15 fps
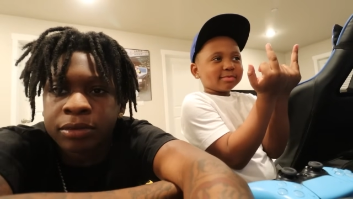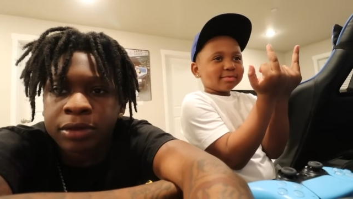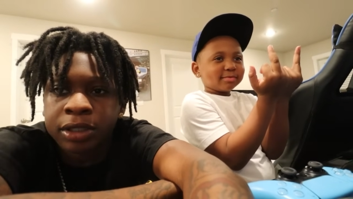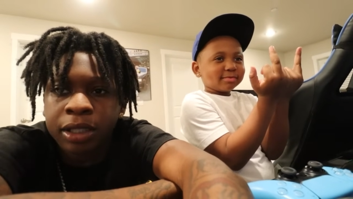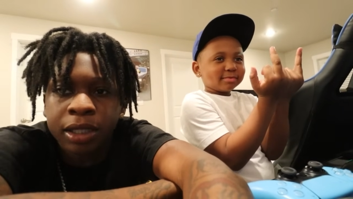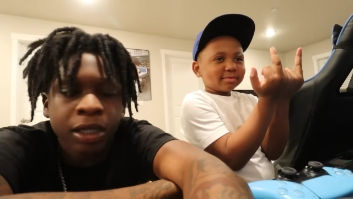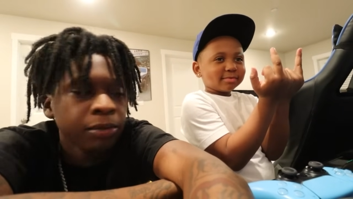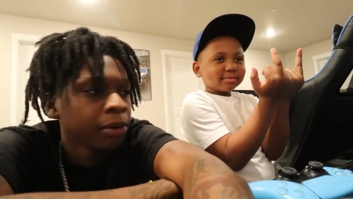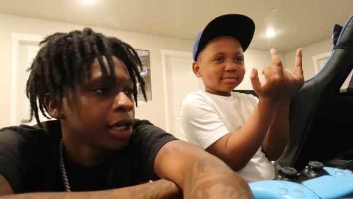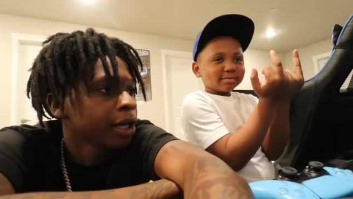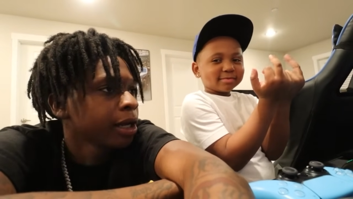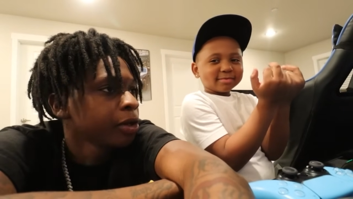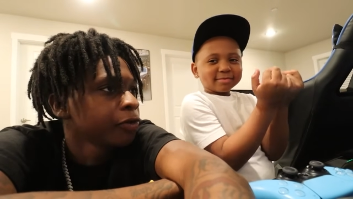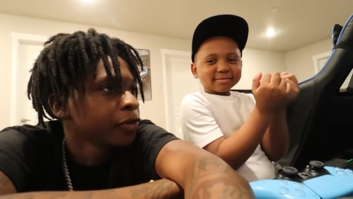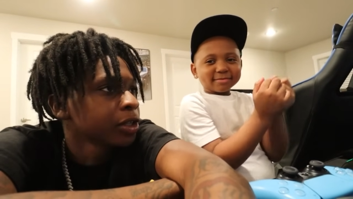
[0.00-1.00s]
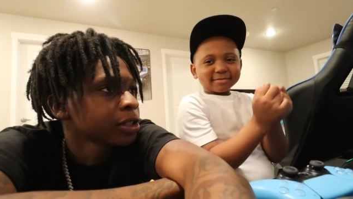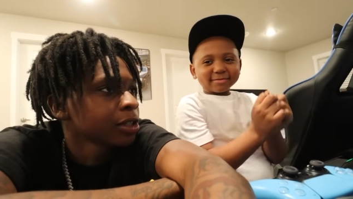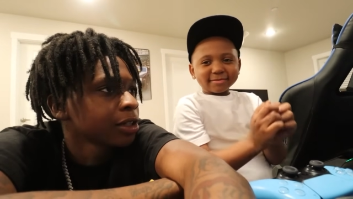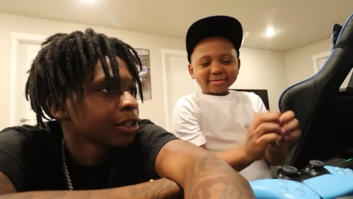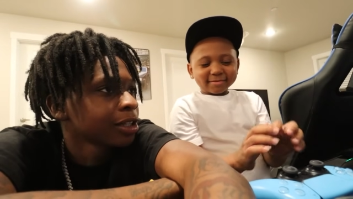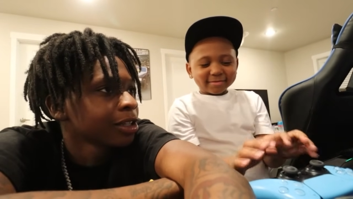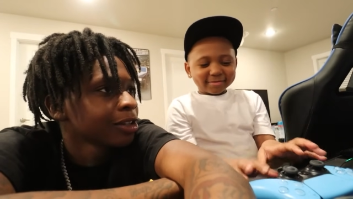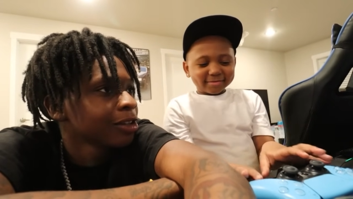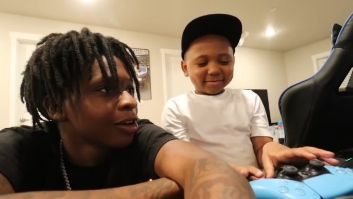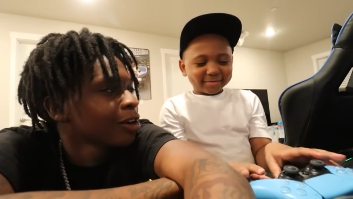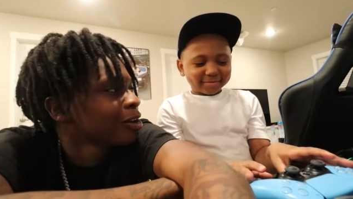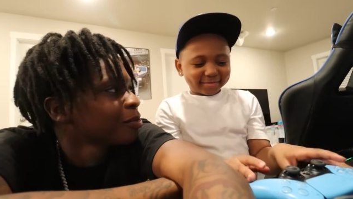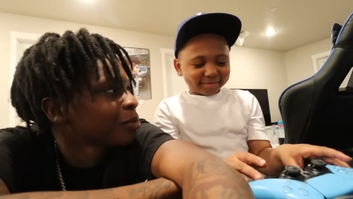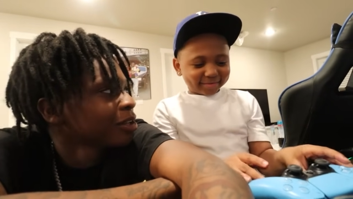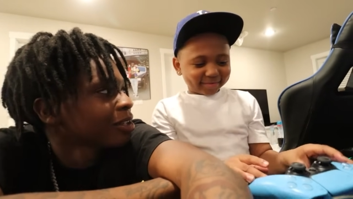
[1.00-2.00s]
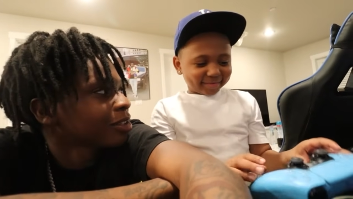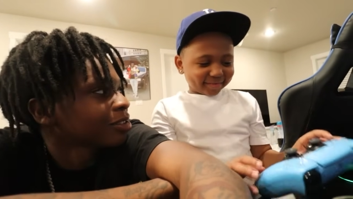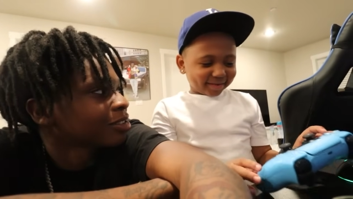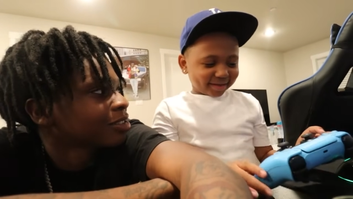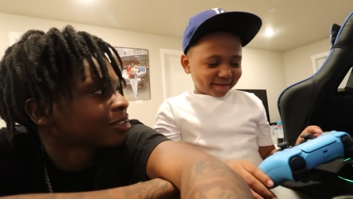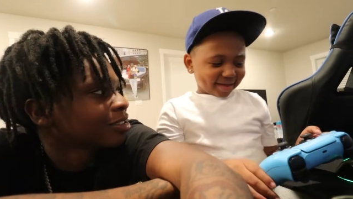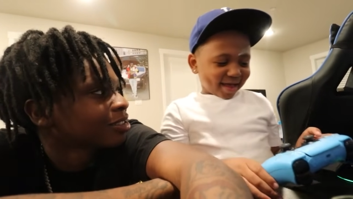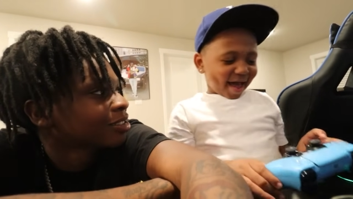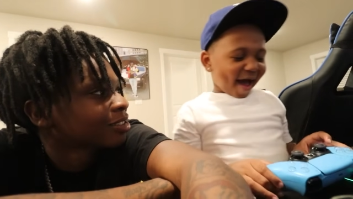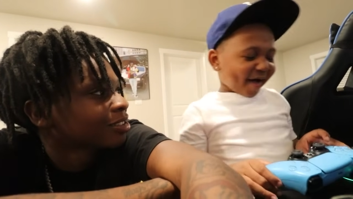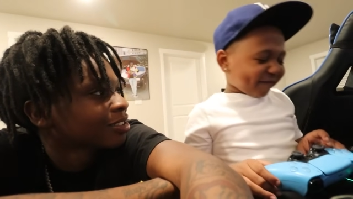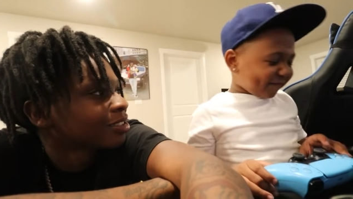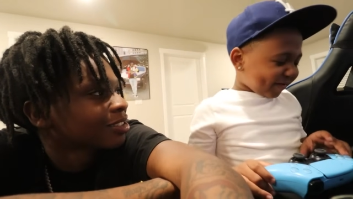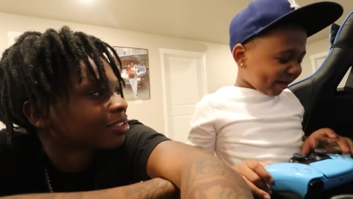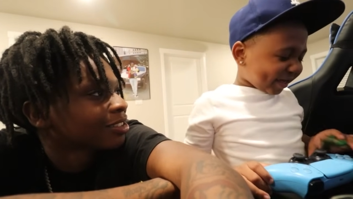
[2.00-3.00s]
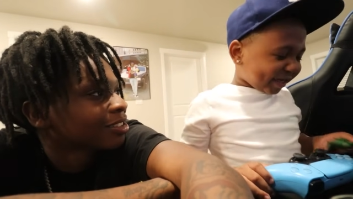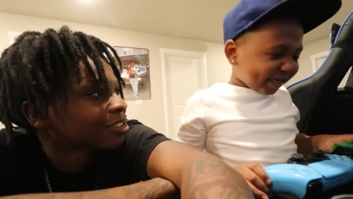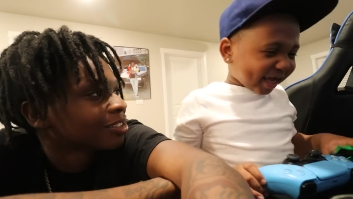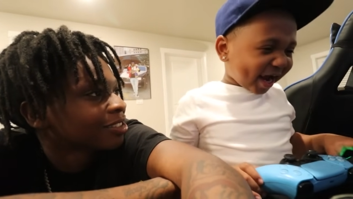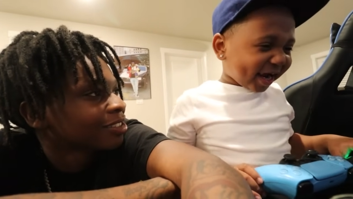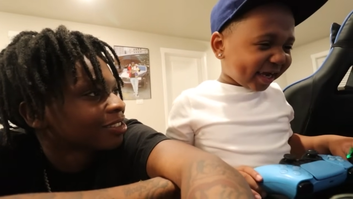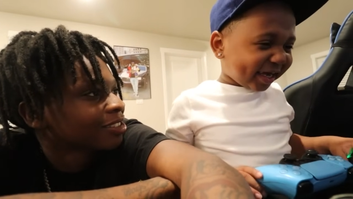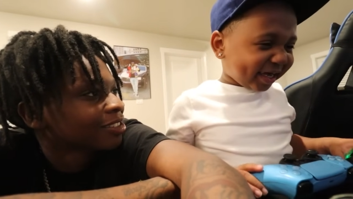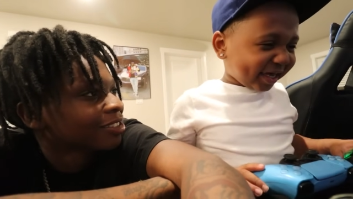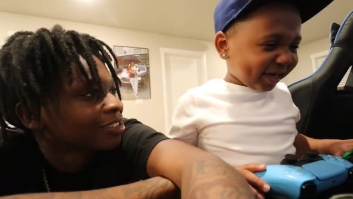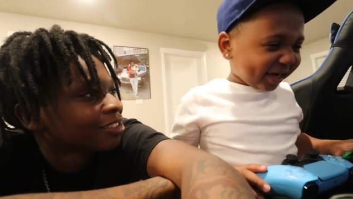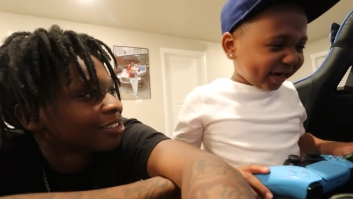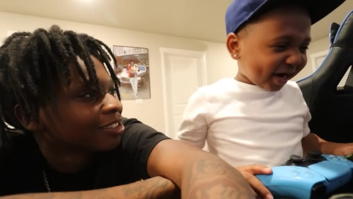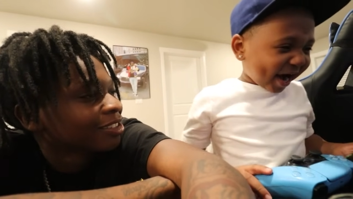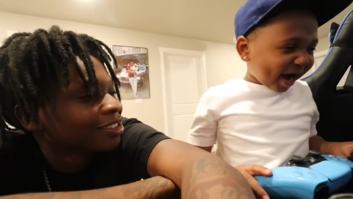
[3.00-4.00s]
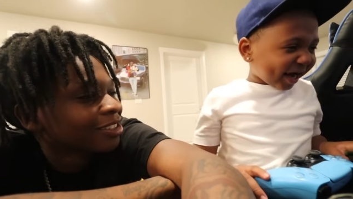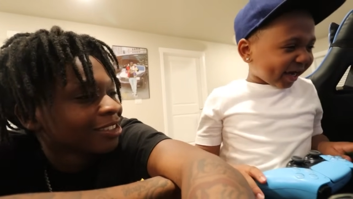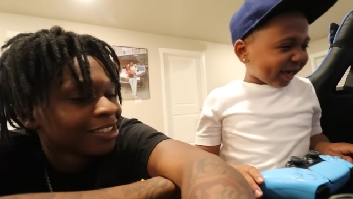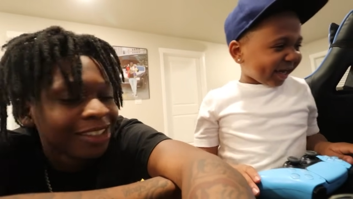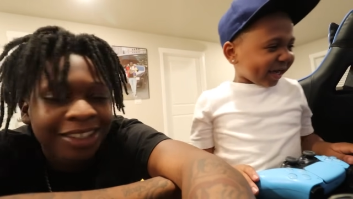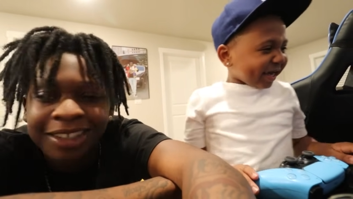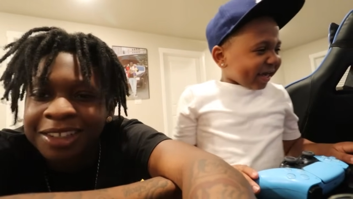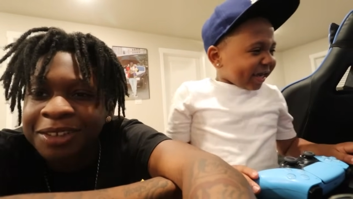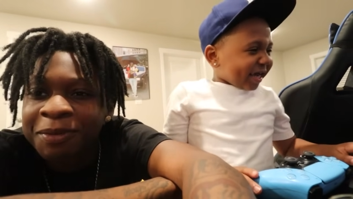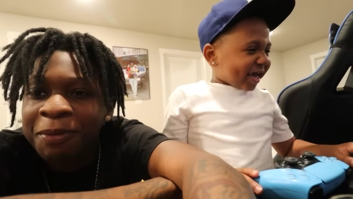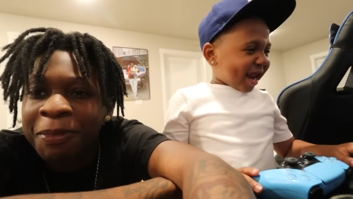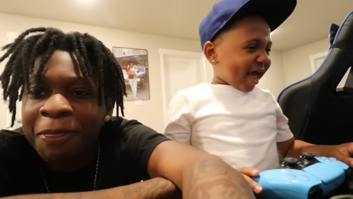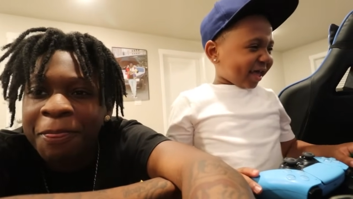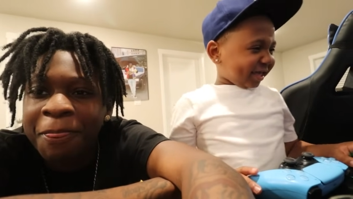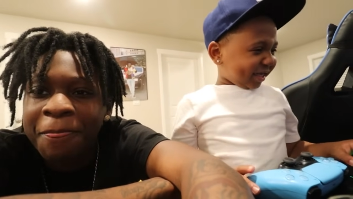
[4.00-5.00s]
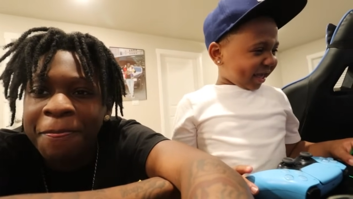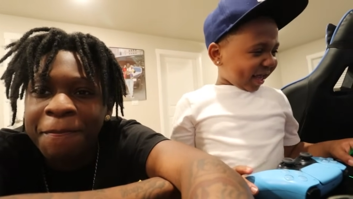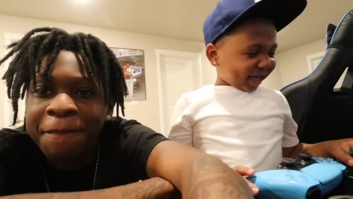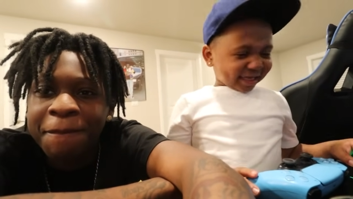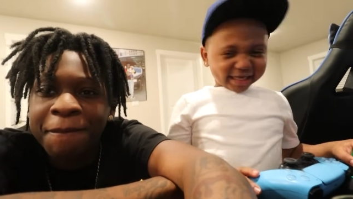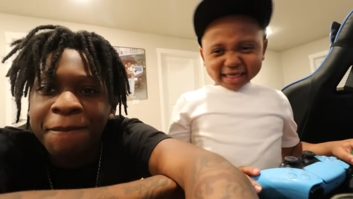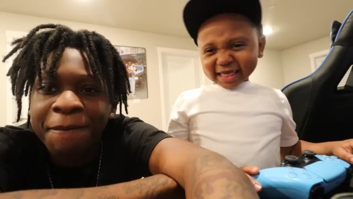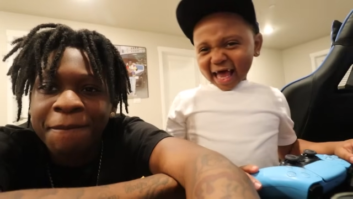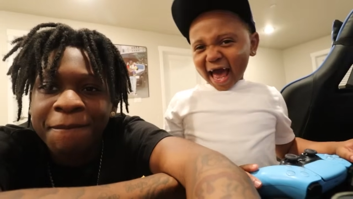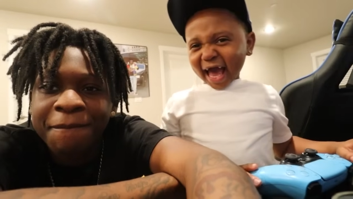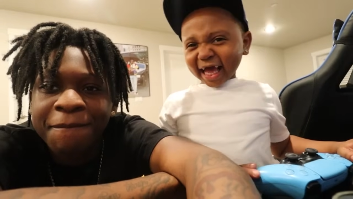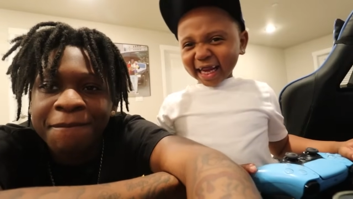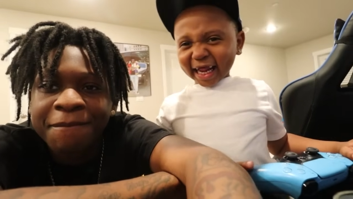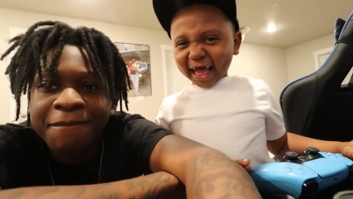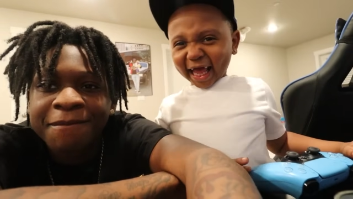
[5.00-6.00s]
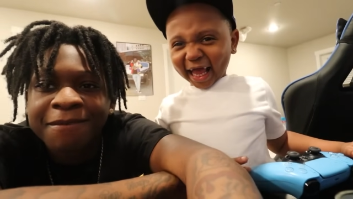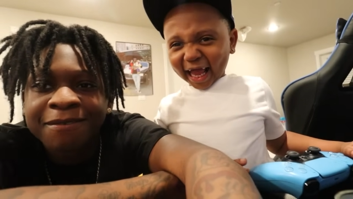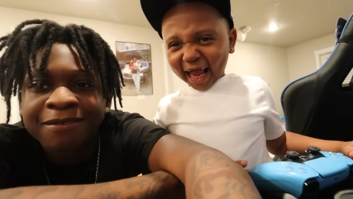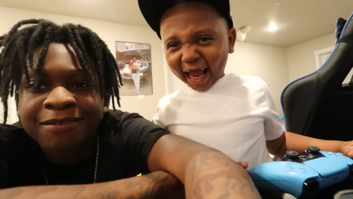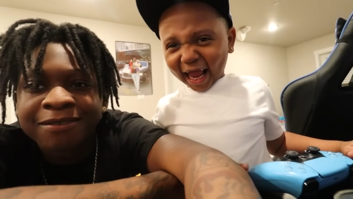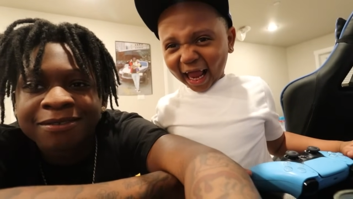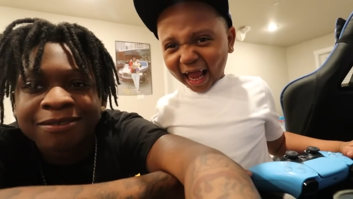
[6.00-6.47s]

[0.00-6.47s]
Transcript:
Speaker 1: Tell everybody how you finna start kindergarten, man.
Speaker 2: I'm finna start kindergarten, and I'm so excited.